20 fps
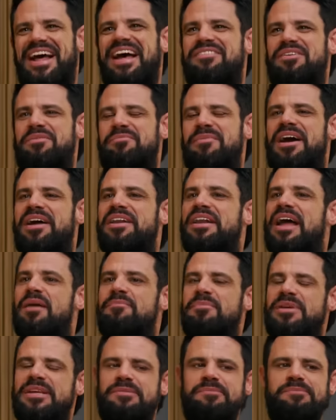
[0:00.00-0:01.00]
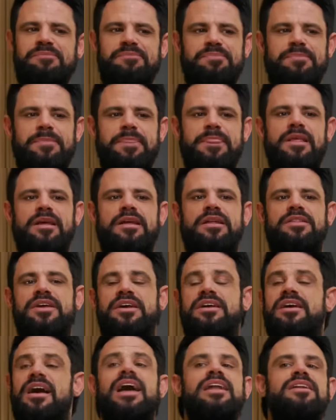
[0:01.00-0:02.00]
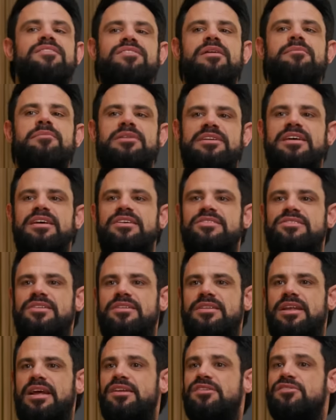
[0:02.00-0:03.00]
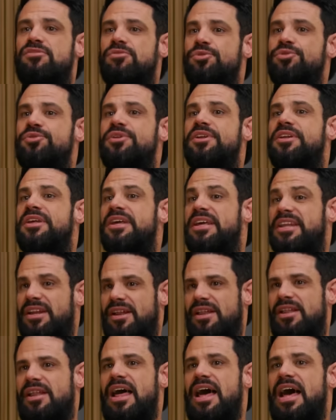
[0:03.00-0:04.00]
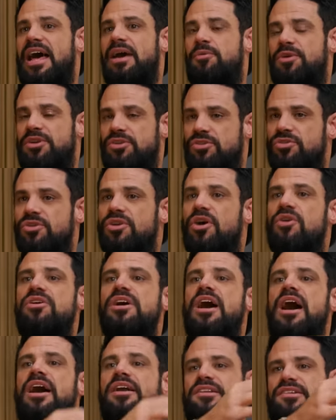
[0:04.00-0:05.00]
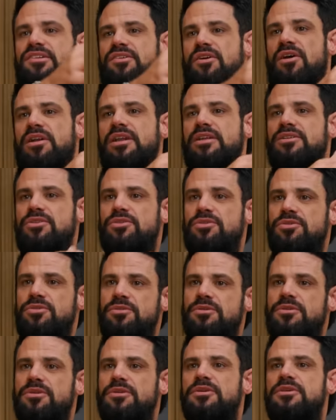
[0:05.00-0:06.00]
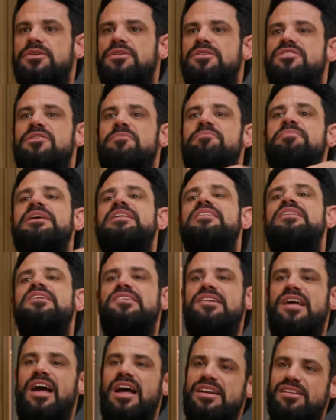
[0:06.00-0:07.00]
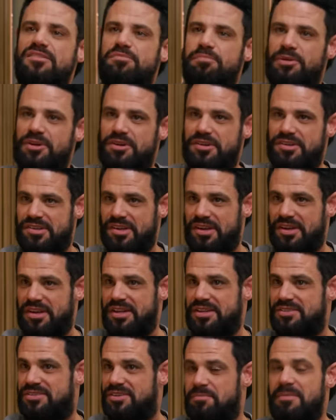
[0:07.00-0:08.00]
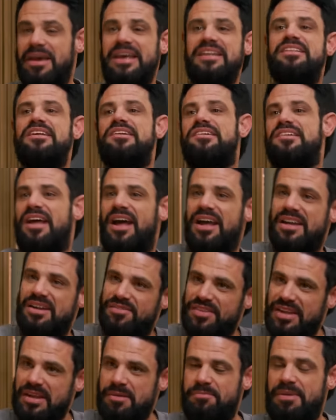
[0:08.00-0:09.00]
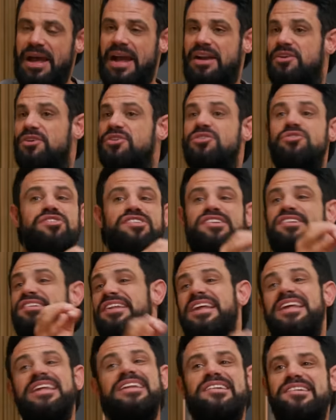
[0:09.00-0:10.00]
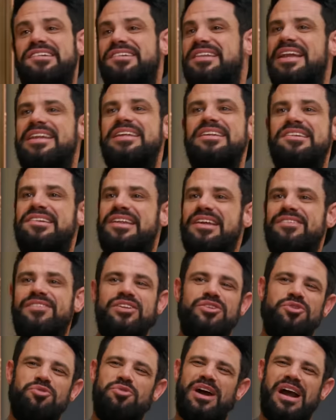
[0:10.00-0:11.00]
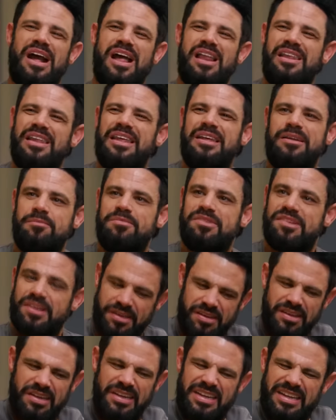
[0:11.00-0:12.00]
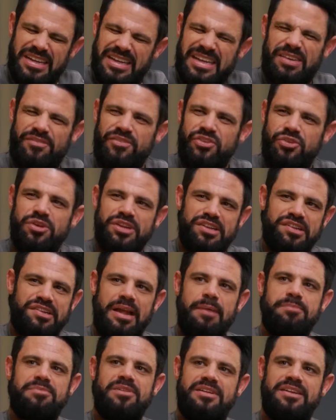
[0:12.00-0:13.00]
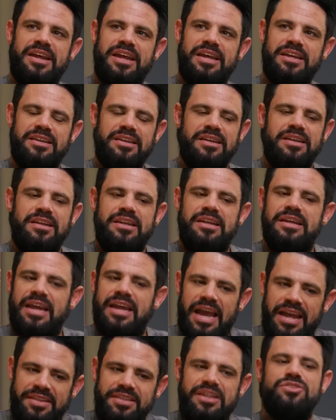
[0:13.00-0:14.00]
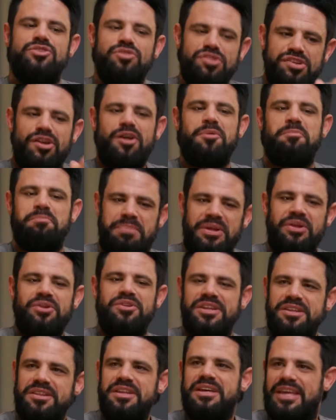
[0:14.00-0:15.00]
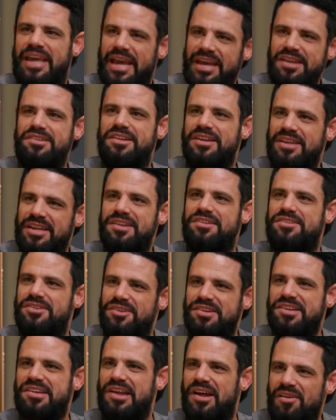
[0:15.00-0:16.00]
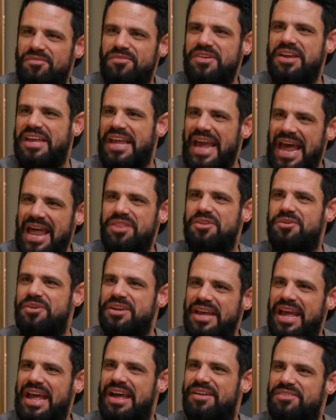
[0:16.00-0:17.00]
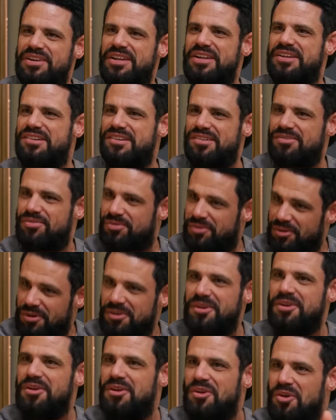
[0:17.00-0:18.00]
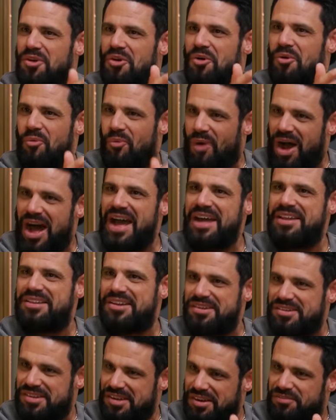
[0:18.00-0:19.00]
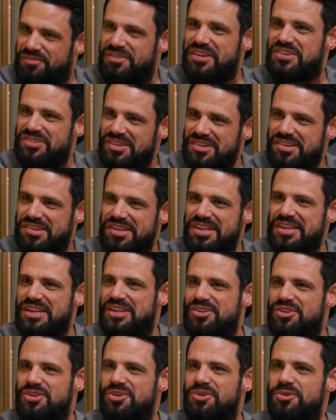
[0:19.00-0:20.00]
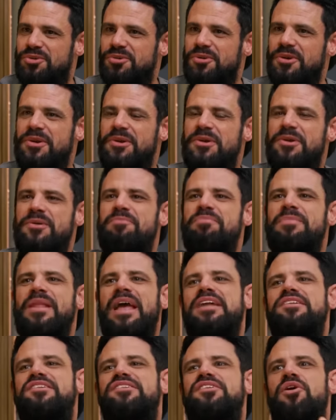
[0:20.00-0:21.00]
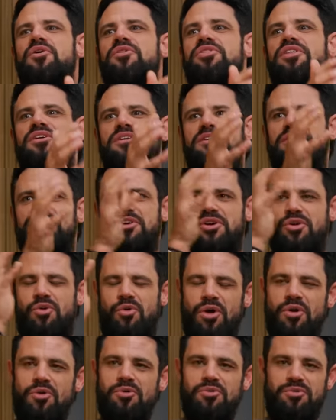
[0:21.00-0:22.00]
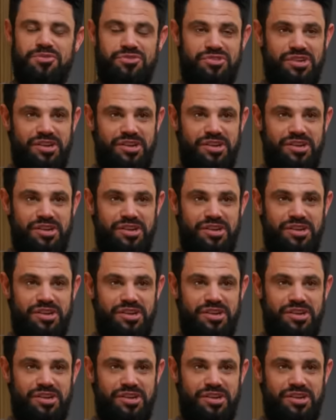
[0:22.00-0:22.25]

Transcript: I have in mind. I mean, the kind of limitation that is rooted in a lie where you know God is calling you to be this kind of person and to make this kind of impact, or you sense that He's giving you a glimpse and giving you a step to take. And then you start building the case against yourself and gathering evidence for why there's a deficiency in you. And so the, the quote